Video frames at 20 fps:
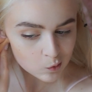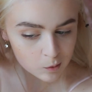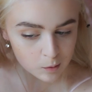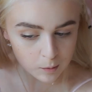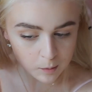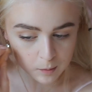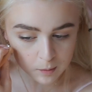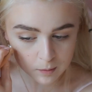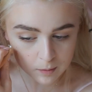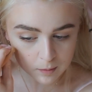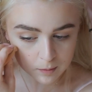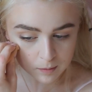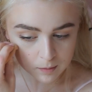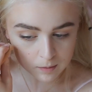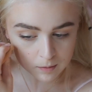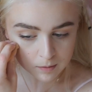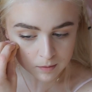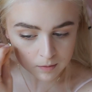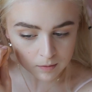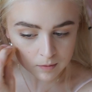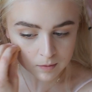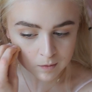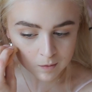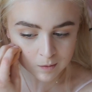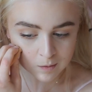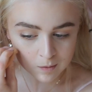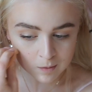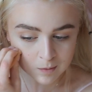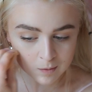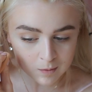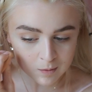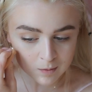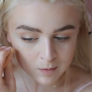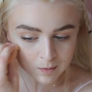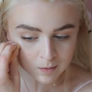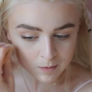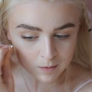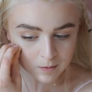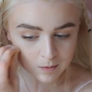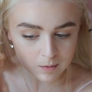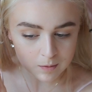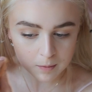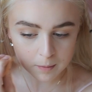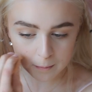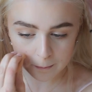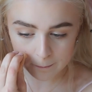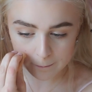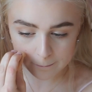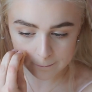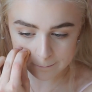with my beauty blender that still has a little bit of